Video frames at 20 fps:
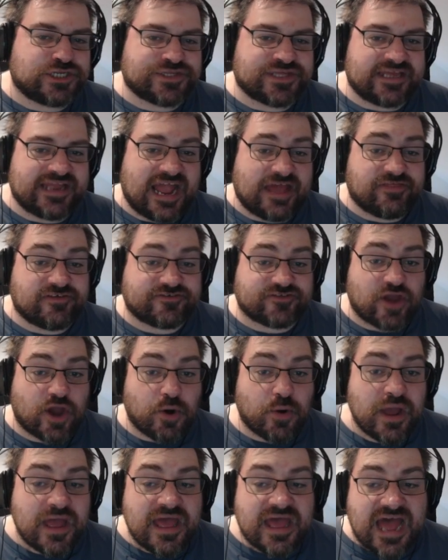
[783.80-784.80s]
together,
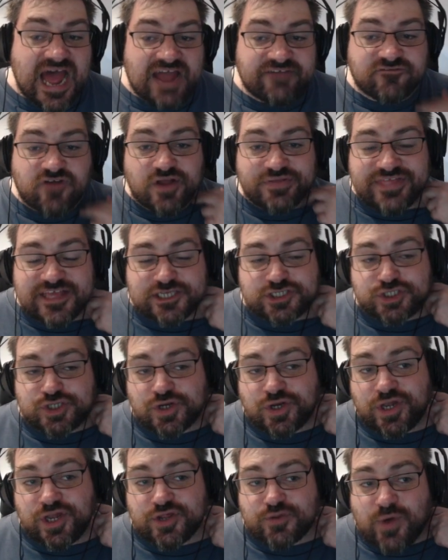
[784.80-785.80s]
so I've got this
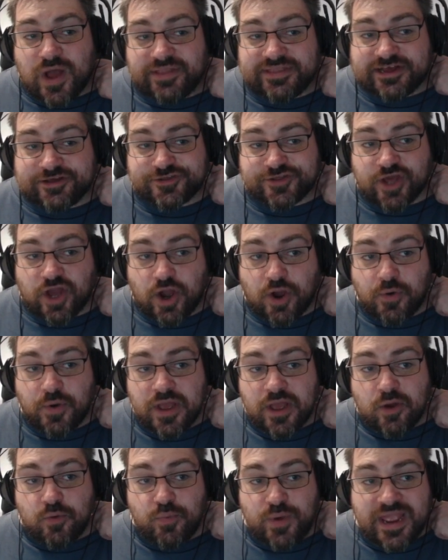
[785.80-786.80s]
Shuckle as well now. So
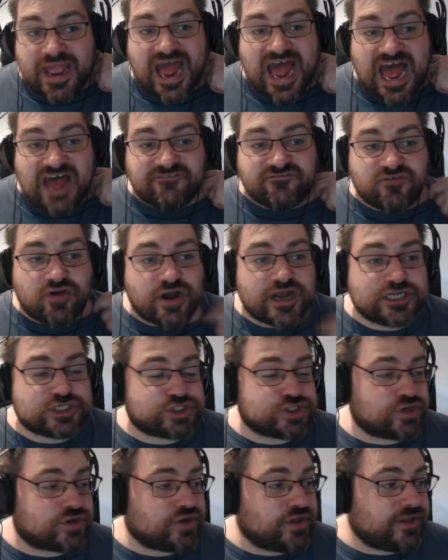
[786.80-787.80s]
we have got a
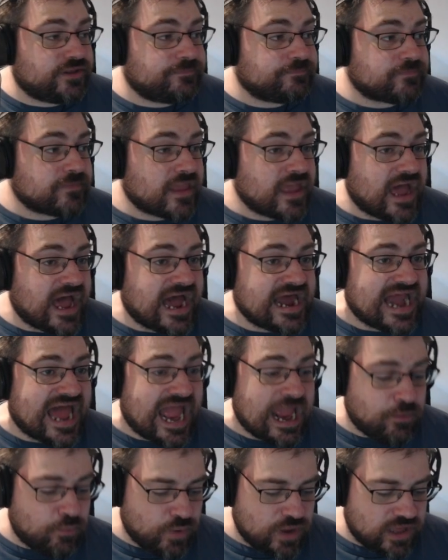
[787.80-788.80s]
Shuckle, and
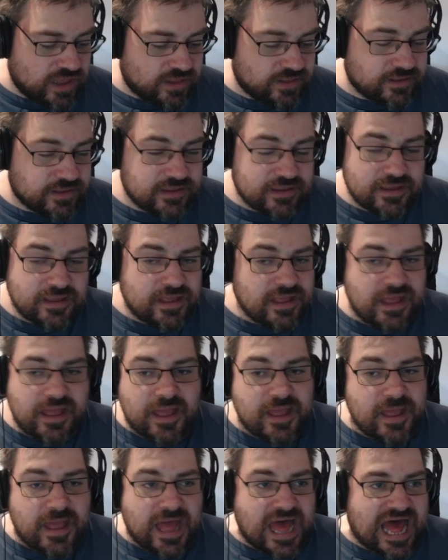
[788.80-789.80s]
I will
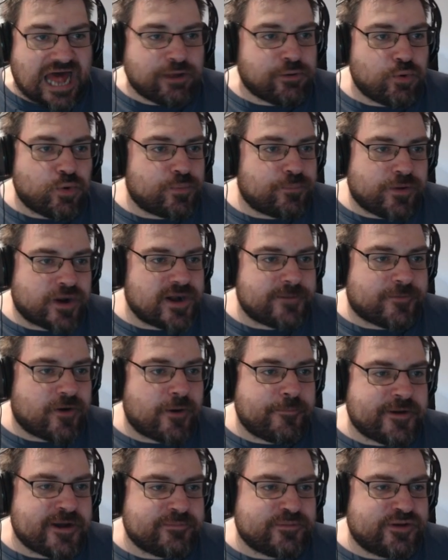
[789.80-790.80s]
put
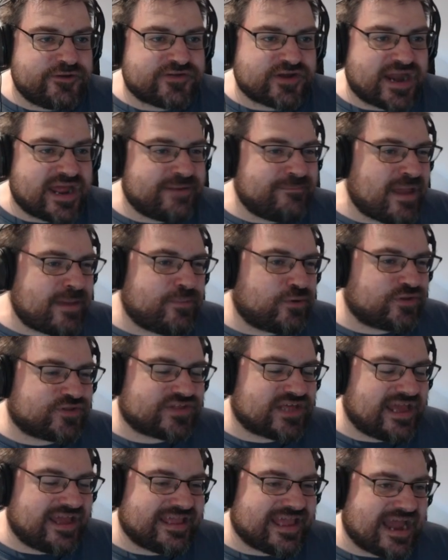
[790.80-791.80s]
appropriate moves on it, and maybe we'll
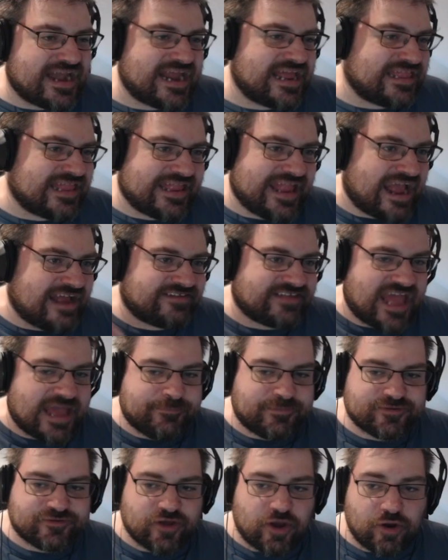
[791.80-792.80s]
see it again in the next
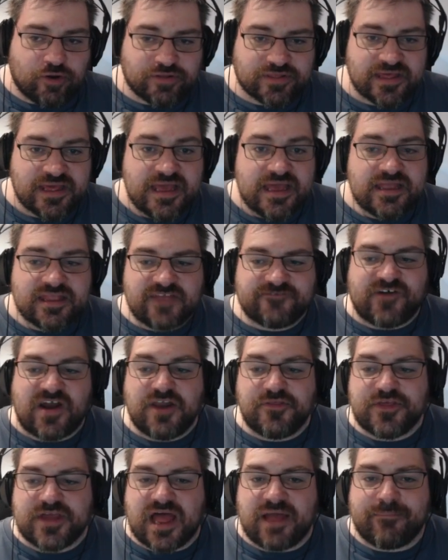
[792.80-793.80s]
episode. The final
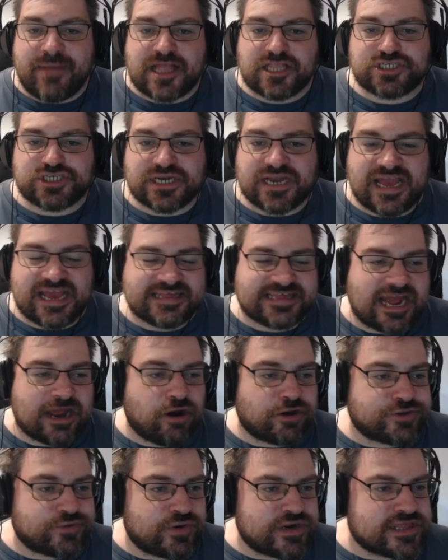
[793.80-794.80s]
thing I'll mention is I
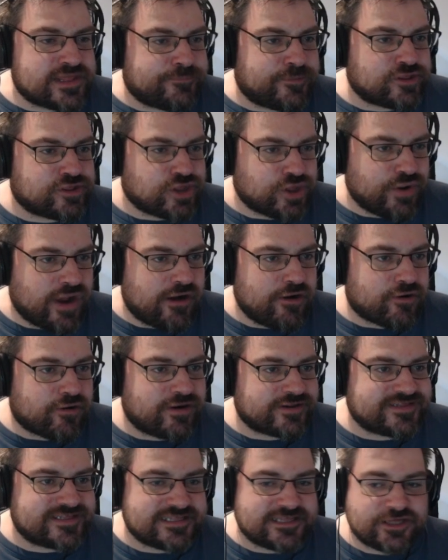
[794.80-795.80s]
also wanted to put 2
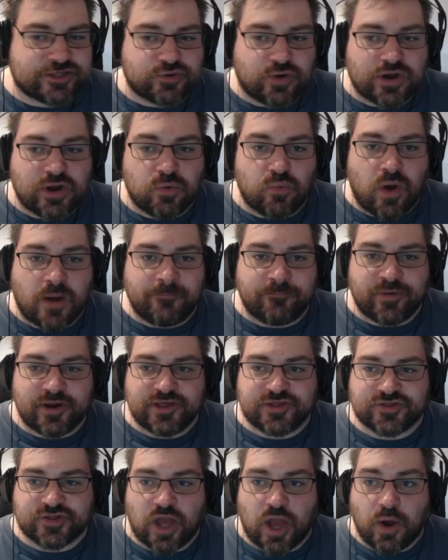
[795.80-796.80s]
Heracrosses in the squad at one
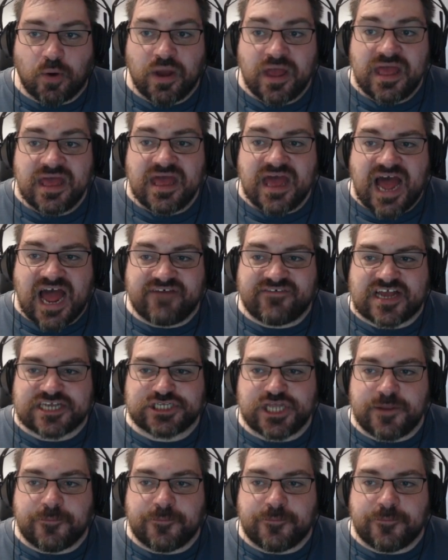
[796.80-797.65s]
point, so I've actually